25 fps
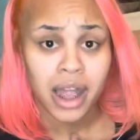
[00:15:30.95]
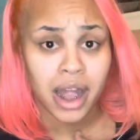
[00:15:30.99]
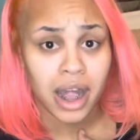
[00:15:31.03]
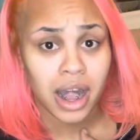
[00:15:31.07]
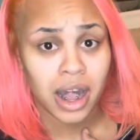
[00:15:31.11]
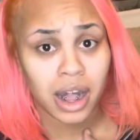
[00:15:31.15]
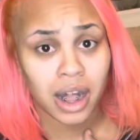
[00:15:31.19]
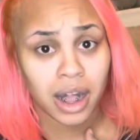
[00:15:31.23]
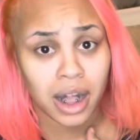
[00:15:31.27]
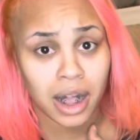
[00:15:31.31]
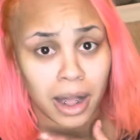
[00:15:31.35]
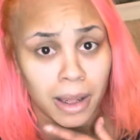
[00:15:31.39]

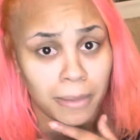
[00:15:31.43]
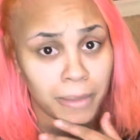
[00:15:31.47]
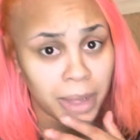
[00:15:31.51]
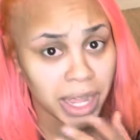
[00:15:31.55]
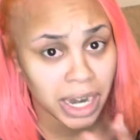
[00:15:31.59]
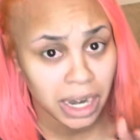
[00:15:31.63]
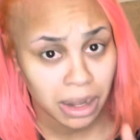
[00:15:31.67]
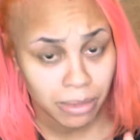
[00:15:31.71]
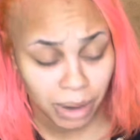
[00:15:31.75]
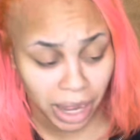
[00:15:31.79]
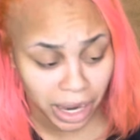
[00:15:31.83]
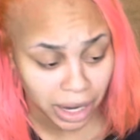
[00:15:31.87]

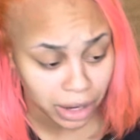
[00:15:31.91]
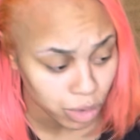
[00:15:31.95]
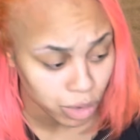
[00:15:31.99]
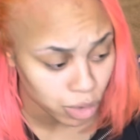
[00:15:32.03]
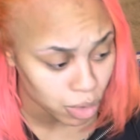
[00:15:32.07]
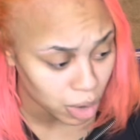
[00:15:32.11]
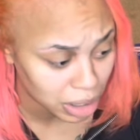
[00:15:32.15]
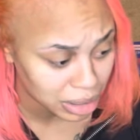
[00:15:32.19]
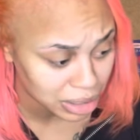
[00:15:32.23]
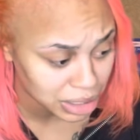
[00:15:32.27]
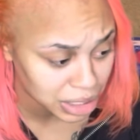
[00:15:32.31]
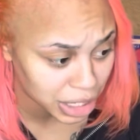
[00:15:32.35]
Anybody who
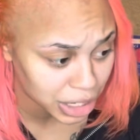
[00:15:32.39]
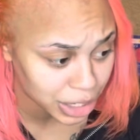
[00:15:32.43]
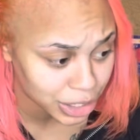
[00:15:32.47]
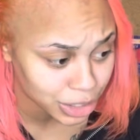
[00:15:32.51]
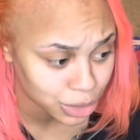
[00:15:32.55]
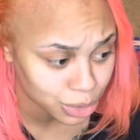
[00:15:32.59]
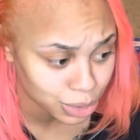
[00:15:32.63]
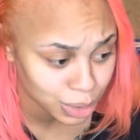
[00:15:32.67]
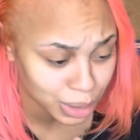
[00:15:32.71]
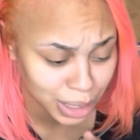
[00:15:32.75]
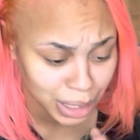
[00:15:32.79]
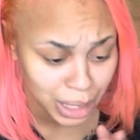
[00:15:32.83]
wants
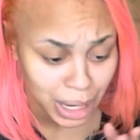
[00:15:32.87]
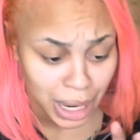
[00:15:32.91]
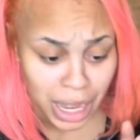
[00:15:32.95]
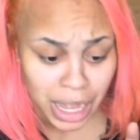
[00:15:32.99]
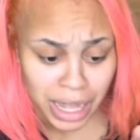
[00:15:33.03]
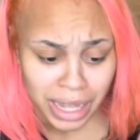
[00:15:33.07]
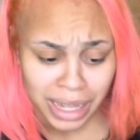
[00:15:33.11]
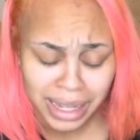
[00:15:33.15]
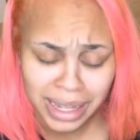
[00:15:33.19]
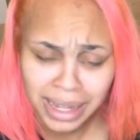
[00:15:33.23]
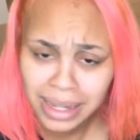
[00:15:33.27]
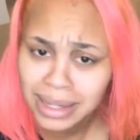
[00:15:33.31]
surgery,
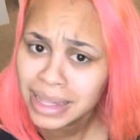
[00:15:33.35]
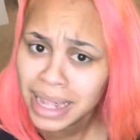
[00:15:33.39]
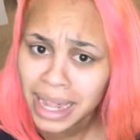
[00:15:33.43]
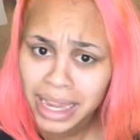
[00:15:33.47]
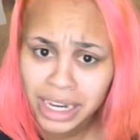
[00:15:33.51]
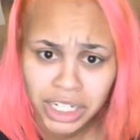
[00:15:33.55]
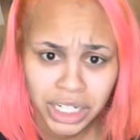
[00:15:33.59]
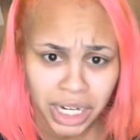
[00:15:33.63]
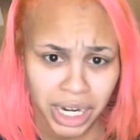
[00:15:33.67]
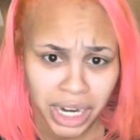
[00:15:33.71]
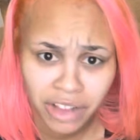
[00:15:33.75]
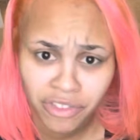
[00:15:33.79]
get
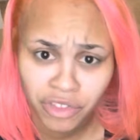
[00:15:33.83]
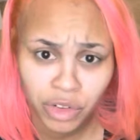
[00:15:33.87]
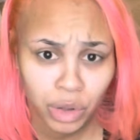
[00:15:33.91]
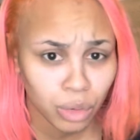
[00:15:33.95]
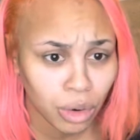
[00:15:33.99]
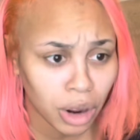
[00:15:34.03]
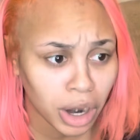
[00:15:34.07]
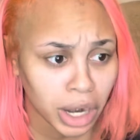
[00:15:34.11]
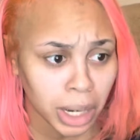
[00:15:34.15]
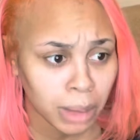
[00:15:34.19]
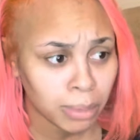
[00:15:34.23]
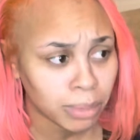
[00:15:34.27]
that shit if you
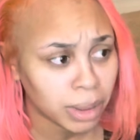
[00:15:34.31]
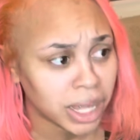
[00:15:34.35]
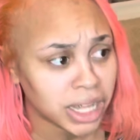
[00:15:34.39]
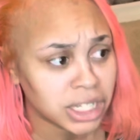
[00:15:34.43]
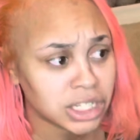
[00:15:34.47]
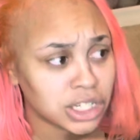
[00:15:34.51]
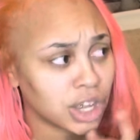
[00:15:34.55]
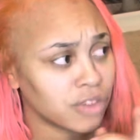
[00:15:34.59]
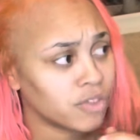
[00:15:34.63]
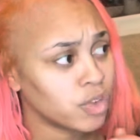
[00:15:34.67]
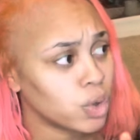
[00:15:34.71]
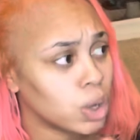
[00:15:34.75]
want it,
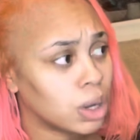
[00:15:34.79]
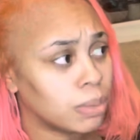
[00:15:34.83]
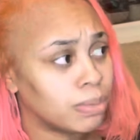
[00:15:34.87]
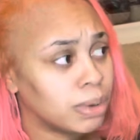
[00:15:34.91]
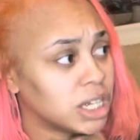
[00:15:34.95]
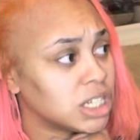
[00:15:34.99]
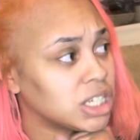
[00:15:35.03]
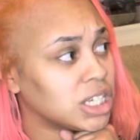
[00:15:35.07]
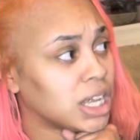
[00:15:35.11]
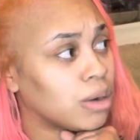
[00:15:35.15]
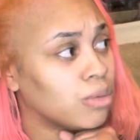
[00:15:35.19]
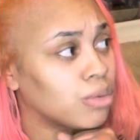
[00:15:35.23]
bitch. If you a
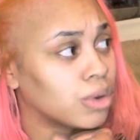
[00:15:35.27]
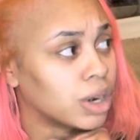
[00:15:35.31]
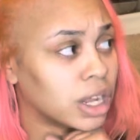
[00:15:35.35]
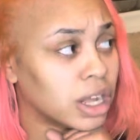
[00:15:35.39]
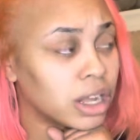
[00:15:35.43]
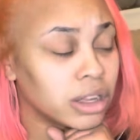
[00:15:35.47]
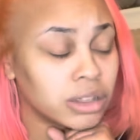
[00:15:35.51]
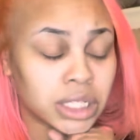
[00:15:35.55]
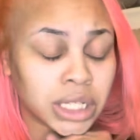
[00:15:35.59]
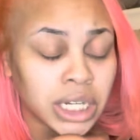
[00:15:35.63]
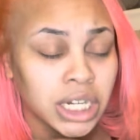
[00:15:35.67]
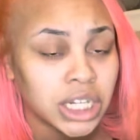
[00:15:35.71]
bitch that want to
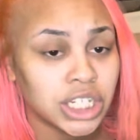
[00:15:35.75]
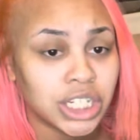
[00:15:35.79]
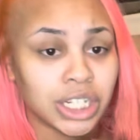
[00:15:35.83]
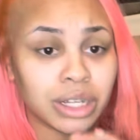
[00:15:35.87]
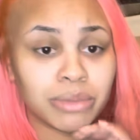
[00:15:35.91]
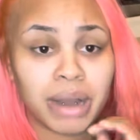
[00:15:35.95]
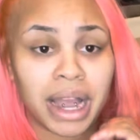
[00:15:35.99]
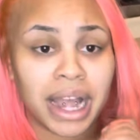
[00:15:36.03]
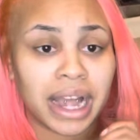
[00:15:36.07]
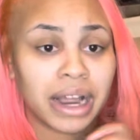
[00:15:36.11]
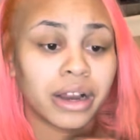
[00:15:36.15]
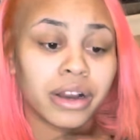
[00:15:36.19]
go to the
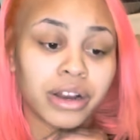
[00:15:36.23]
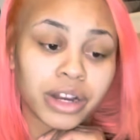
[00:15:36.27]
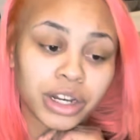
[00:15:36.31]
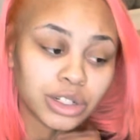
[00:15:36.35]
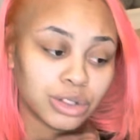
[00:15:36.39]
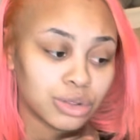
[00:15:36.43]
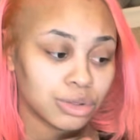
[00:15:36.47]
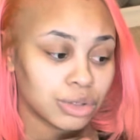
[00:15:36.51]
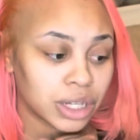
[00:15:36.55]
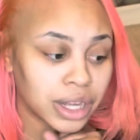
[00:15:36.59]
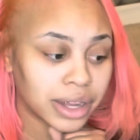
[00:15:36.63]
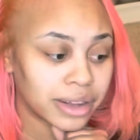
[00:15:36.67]
gym, I encourage
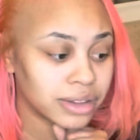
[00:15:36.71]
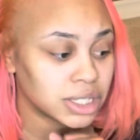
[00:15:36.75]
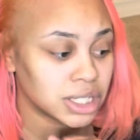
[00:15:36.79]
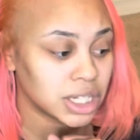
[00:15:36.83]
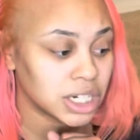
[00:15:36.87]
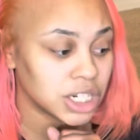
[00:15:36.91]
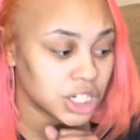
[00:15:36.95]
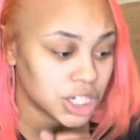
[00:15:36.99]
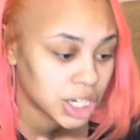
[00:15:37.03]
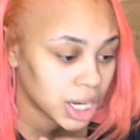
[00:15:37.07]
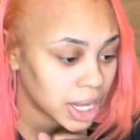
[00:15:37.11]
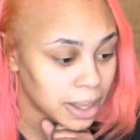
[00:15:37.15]
you to go to
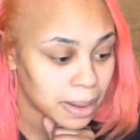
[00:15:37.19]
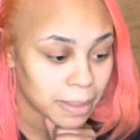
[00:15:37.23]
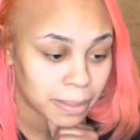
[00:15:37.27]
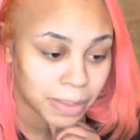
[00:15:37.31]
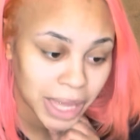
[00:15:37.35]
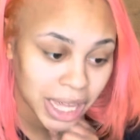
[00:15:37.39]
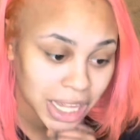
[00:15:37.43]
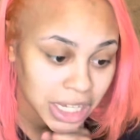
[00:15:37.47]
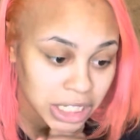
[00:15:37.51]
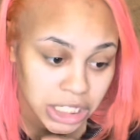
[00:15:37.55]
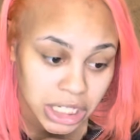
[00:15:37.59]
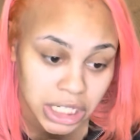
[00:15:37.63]
the gym,
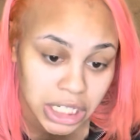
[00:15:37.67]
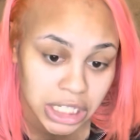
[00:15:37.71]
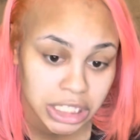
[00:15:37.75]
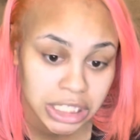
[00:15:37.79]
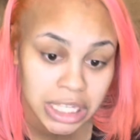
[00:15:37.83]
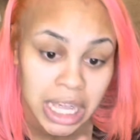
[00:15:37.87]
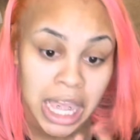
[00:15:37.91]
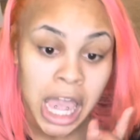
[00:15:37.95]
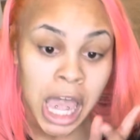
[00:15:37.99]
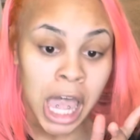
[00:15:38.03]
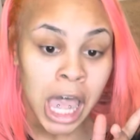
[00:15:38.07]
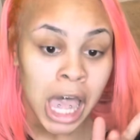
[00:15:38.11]
bitch, because
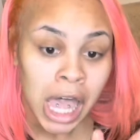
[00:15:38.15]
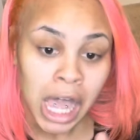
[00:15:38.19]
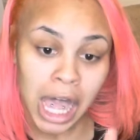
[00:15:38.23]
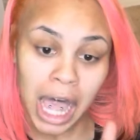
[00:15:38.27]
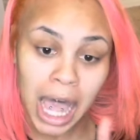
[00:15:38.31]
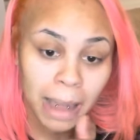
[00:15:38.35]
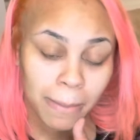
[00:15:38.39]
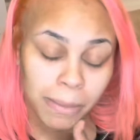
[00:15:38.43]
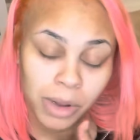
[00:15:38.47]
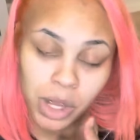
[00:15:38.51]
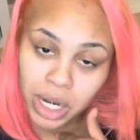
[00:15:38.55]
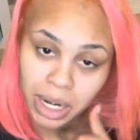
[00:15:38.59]

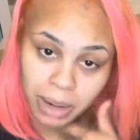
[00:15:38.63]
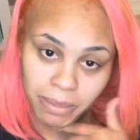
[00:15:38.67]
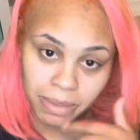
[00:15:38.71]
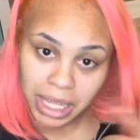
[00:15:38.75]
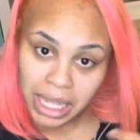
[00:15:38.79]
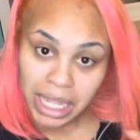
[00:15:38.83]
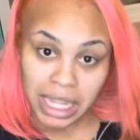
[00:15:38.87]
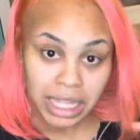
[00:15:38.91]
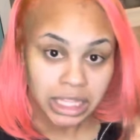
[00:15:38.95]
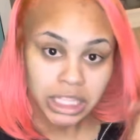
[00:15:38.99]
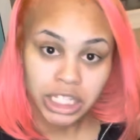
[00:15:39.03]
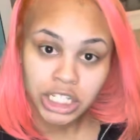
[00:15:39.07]
I'm gonna
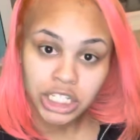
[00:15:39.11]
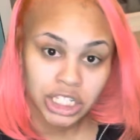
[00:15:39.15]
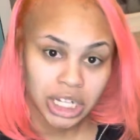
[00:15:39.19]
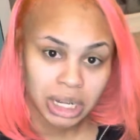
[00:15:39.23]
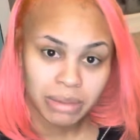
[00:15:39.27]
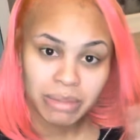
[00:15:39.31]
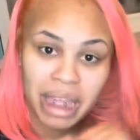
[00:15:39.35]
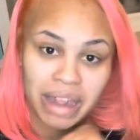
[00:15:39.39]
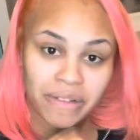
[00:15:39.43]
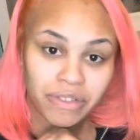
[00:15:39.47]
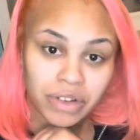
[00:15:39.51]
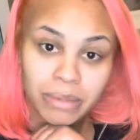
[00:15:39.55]
be in the
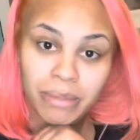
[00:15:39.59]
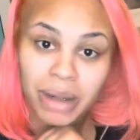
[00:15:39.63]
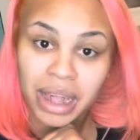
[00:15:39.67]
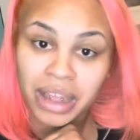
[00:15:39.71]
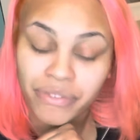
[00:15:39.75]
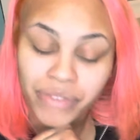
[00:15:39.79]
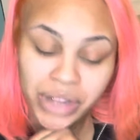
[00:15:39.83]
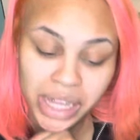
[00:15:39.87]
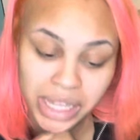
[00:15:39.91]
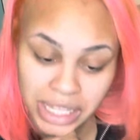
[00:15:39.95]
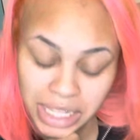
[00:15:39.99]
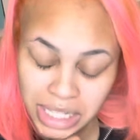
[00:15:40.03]
gym after my
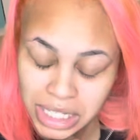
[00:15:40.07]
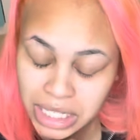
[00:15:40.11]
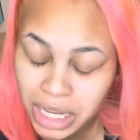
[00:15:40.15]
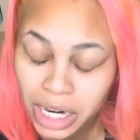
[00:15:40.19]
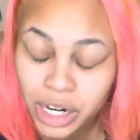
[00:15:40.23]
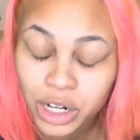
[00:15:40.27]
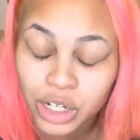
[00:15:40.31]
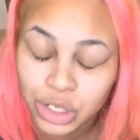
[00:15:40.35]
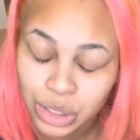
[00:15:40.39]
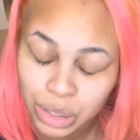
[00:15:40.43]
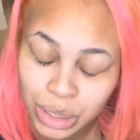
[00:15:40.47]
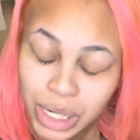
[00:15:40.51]
fucking
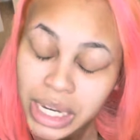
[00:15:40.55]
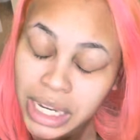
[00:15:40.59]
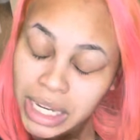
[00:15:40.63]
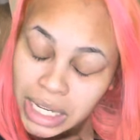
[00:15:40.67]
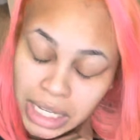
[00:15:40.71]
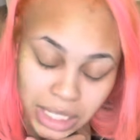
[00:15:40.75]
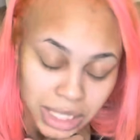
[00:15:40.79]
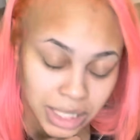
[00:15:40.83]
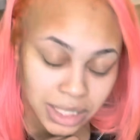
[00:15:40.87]
surgery.